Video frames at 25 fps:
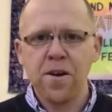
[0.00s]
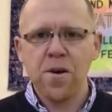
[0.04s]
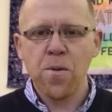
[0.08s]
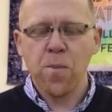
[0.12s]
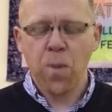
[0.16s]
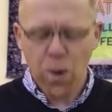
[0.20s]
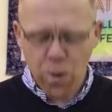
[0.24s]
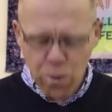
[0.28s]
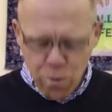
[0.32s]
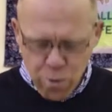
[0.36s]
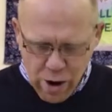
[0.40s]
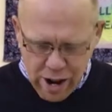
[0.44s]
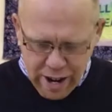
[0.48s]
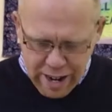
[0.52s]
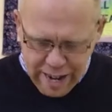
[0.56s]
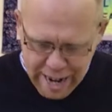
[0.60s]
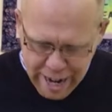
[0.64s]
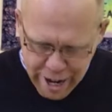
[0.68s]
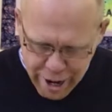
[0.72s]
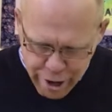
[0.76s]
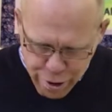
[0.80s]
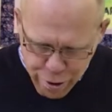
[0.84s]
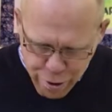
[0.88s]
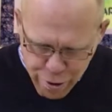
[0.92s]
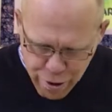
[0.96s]
We're really
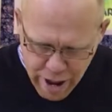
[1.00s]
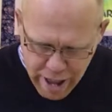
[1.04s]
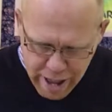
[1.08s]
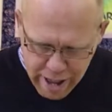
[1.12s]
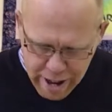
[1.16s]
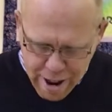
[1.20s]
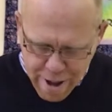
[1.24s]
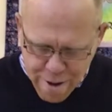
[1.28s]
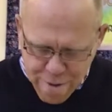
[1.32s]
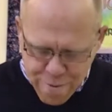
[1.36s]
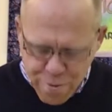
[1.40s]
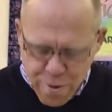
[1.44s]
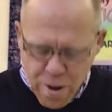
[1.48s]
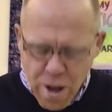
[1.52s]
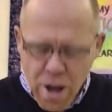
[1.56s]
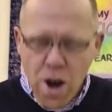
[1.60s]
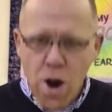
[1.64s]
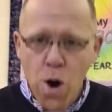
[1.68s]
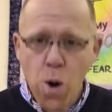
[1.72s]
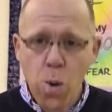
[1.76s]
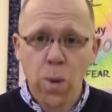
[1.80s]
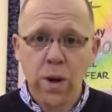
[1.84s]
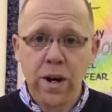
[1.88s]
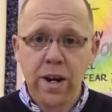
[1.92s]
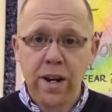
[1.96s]
creative
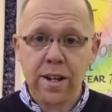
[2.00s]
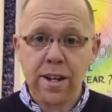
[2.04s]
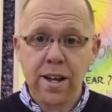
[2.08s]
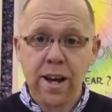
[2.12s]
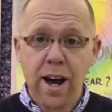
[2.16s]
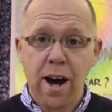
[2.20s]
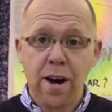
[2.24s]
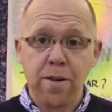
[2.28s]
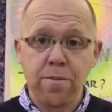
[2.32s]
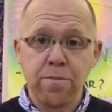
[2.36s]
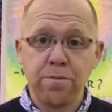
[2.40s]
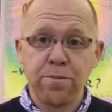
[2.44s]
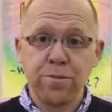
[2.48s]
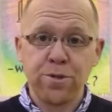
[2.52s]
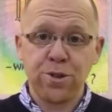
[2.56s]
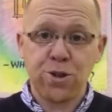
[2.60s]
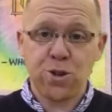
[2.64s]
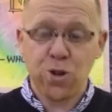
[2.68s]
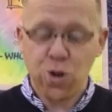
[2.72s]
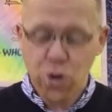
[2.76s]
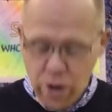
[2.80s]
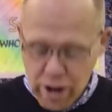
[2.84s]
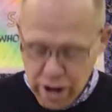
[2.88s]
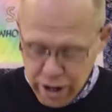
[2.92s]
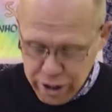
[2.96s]
when it comes
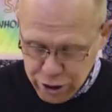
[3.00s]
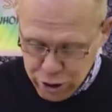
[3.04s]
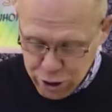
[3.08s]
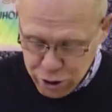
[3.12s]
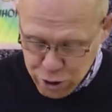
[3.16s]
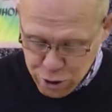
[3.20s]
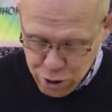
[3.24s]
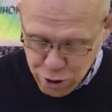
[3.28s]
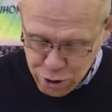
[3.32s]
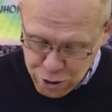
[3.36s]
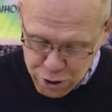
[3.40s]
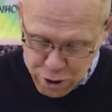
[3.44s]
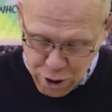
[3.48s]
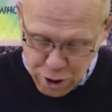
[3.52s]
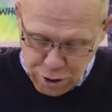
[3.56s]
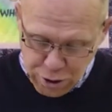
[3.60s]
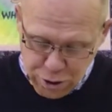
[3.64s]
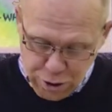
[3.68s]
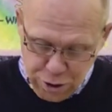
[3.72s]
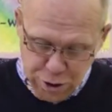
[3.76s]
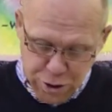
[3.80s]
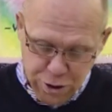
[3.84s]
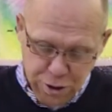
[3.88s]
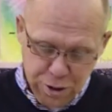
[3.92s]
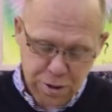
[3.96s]
to
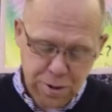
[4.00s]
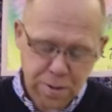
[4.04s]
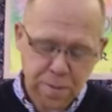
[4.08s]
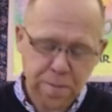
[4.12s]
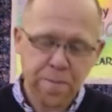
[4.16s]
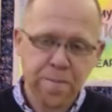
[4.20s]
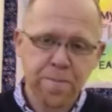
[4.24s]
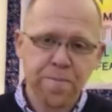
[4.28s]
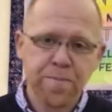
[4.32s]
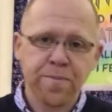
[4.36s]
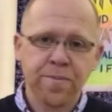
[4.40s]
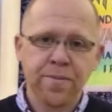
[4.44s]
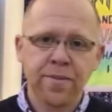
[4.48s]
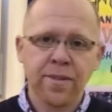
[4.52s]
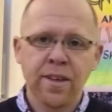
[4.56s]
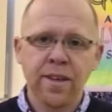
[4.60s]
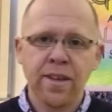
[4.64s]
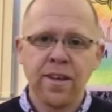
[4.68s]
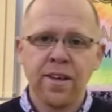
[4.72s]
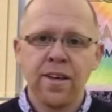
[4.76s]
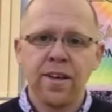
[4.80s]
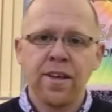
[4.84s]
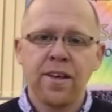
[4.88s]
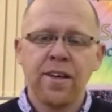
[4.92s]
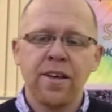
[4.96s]
excuses.
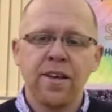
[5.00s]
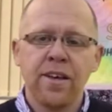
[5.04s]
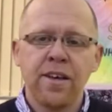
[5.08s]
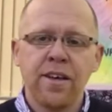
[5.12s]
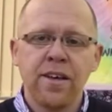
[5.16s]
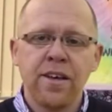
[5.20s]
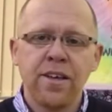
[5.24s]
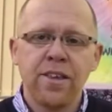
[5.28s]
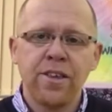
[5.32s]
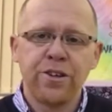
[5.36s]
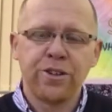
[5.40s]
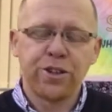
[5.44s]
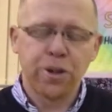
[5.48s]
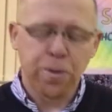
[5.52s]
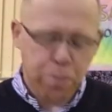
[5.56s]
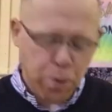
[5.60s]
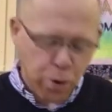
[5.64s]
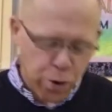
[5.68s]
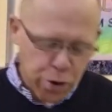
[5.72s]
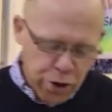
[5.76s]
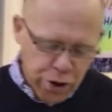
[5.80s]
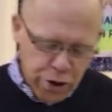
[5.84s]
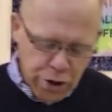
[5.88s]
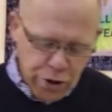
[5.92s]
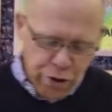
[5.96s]
There's a
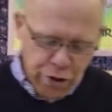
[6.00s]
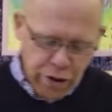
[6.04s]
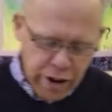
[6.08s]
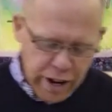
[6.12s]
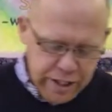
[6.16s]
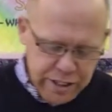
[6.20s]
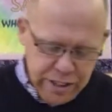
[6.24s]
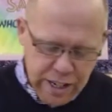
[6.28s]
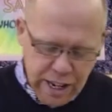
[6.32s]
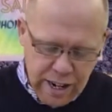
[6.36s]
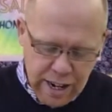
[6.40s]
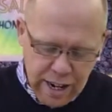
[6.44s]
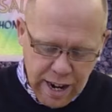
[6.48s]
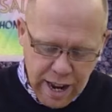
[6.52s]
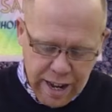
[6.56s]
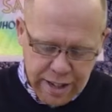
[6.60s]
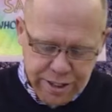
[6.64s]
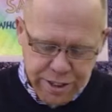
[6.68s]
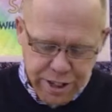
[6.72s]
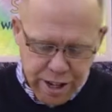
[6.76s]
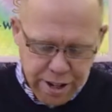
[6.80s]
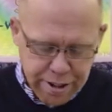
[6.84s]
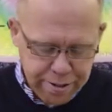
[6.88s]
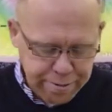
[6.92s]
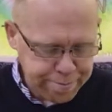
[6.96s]
book, Crazy
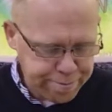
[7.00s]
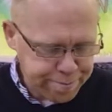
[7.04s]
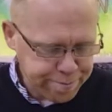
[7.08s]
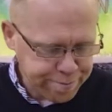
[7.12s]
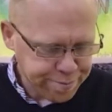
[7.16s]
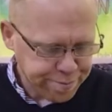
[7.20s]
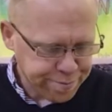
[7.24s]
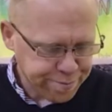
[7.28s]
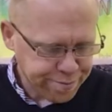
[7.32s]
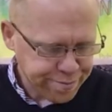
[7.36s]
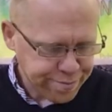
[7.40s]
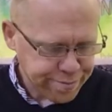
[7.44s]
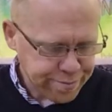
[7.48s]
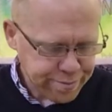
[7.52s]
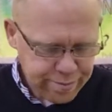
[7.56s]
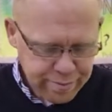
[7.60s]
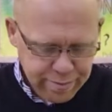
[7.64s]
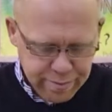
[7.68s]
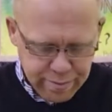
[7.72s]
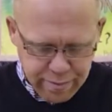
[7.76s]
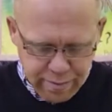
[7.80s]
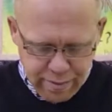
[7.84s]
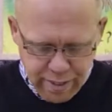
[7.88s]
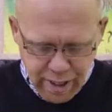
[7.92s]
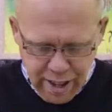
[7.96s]
Lazy,
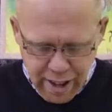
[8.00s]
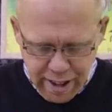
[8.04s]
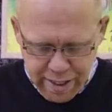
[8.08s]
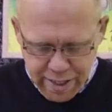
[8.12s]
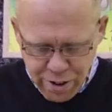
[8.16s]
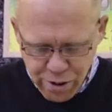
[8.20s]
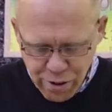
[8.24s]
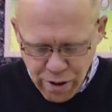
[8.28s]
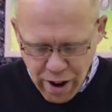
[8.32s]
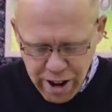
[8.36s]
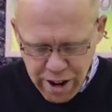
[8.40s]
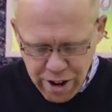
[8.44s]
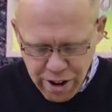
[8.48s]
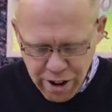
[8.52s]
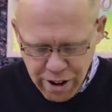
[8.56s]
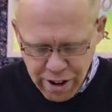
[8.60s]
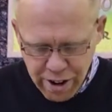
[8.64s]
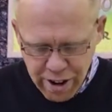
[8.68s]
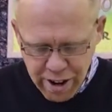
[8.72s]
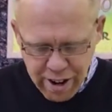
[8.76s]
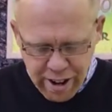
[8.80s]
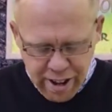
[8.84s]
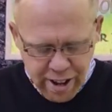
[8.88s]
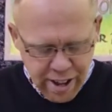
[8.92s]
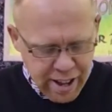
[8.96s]
and the
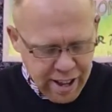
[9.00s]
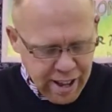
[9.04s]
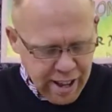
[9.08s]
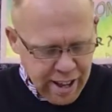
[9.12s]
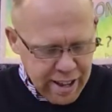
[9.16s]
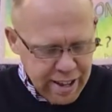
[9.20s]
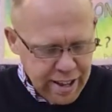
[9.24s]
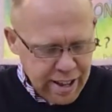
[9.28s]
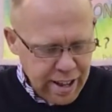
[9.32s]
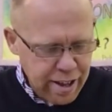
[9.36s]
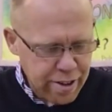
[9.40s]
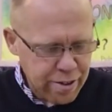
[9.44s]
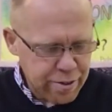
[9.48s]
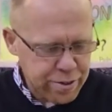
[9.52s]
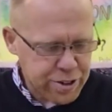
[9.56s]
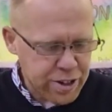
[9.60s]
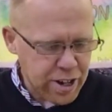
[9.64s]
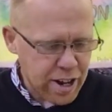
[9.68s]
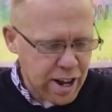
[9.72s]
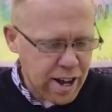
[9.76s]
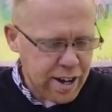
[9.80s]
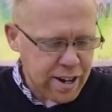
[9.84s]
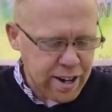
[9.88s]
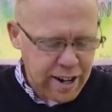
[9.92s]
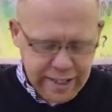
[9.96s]
writer gives
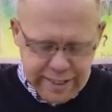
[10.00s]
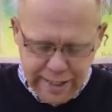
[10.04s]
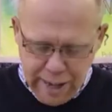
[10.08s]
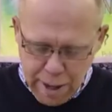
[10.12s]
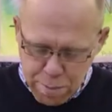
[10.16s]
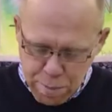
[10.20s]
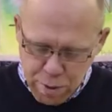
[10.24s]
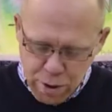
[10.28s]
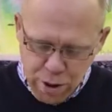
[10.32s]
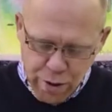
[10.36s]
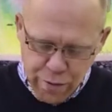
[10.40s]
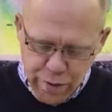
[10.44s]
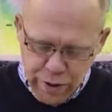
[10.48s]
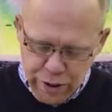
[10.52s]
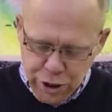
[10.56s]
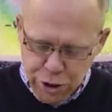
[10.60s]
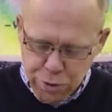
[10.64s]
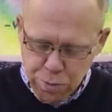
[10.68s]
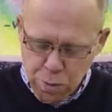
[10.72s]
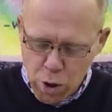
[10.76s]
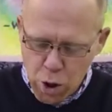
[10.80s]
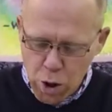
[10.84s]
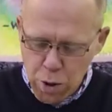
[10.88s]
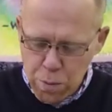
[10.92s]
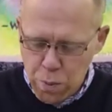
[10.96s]
an example of a
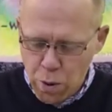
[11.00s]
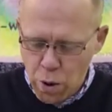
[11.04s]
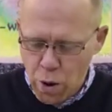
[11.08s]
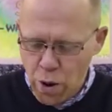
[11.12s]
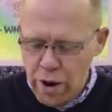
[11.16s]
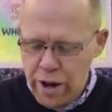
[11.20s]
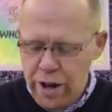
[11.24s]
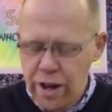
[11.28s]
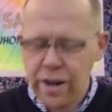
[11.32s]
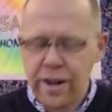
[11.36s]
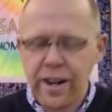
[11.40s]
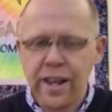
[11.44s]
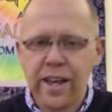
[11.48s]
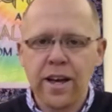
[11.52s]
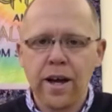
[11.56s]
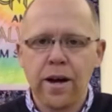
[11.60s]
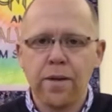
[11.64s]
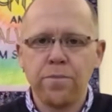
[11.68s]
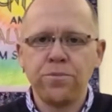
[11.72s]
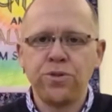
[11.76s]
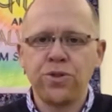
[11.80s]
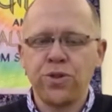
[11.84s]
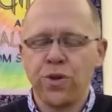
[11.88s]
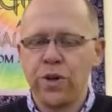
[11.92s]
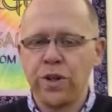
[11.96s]
small boy, and he
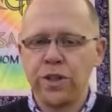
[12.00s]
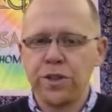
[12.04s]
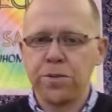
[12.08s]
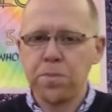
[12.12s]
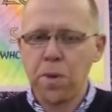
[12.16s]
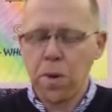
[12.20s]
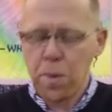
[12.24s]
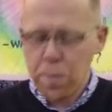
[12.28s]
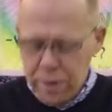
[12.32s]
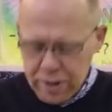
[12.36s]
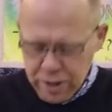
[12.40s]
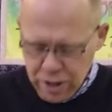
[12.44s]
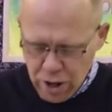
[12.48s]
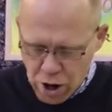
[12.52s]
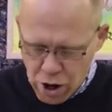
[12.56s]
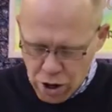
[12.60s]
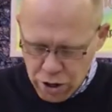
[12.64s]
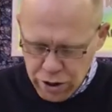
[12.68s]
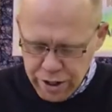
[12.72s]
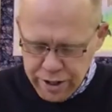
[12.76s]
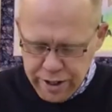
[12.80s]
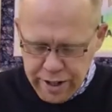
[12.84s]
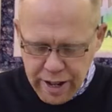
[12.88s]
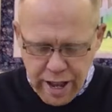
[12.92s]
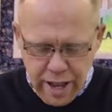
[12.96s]
comes to his mum in the
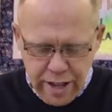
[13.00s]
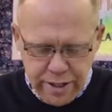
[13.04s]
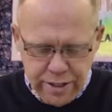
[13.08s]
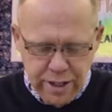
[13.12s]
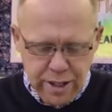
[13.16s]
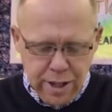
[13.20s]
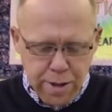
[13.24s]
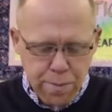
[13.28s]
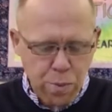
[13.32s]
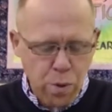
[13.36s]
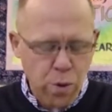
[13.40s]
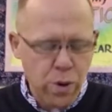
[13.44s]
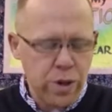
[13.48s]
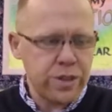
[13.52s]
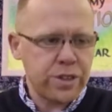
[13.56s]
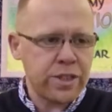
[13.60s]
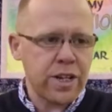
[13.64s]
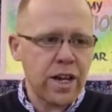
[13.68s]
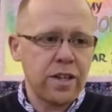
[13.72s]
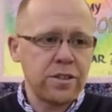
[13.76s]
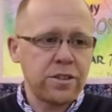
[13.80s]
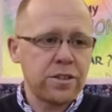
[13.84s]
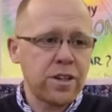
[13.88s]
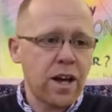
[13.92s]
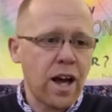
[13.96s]
holidays, and the boy
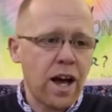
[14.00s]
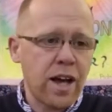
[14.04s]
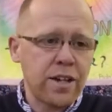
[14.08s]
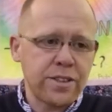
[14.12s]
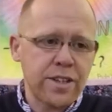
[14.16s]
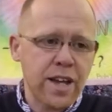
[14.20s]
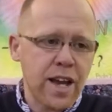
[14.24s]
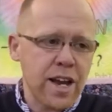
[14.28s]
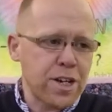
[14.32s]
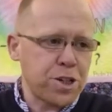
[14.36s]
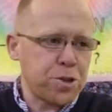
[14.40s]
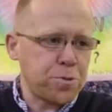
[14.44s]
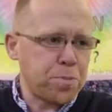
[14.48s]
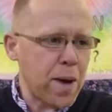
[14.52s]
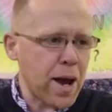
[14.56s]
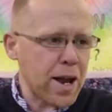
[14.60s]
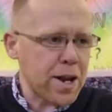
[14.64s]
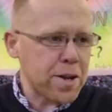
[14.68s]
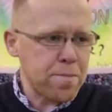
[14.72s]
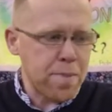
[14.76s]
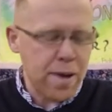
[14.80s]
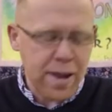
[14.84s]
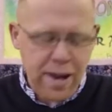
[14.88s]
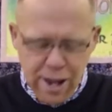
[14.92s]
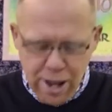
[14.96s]
says, as I
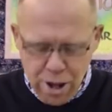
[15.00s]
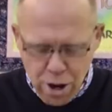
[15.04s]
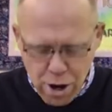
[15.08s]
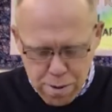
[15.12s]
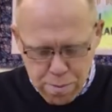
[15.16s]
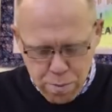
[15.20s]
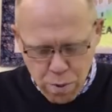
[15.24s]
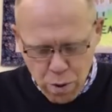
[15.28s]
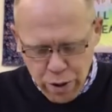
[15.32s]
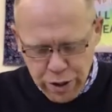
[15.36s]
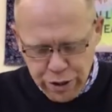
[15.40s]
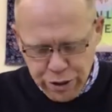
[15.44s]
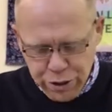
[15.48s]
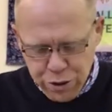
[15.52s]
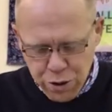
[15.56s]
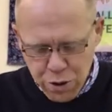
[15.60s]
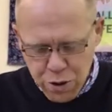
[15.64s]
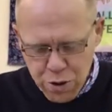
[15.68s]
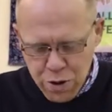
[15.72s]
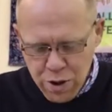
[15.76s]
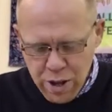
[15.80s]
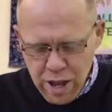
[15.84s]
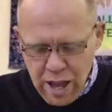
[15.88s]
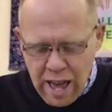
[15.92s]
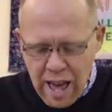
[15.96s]
expect many young boys
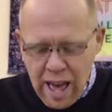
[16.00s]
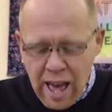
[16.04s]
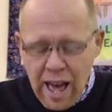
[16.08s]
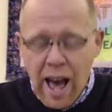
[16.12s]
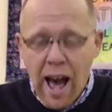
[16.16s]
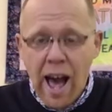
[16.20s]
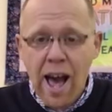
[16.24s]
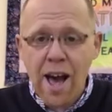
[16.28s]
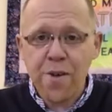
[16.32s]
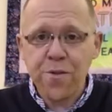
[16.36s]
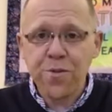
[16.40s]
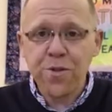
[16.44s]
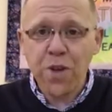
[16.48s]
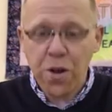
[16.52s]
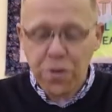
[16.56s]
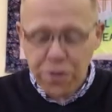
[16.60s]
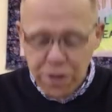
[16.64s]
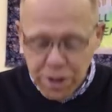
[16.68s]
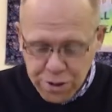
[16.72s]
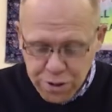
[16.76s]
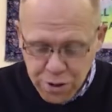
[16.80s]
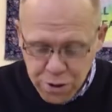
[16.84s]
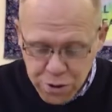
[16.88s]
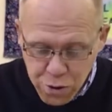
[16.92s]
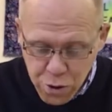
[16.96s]
do, I have
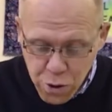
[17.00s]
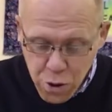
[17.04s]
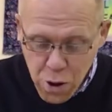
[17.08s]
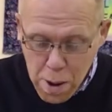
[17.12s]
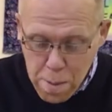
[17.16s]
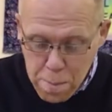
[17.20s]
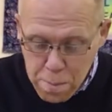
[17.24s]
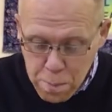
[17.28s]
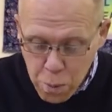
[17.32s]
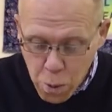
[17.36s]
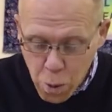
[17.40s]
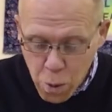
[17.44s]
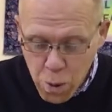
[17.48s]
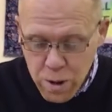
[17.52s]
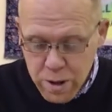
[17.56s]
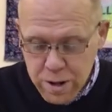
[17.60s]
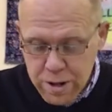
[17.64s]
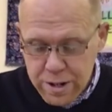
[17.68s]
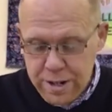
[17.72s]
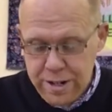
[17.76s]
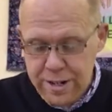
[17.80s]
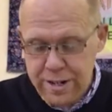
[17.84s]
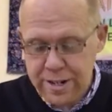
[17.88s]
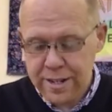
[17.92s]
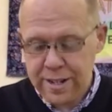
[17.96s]
nothing to do, I'm
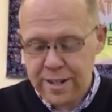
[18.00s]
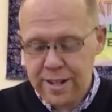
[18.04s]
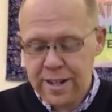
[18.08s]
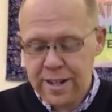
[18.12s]
bored.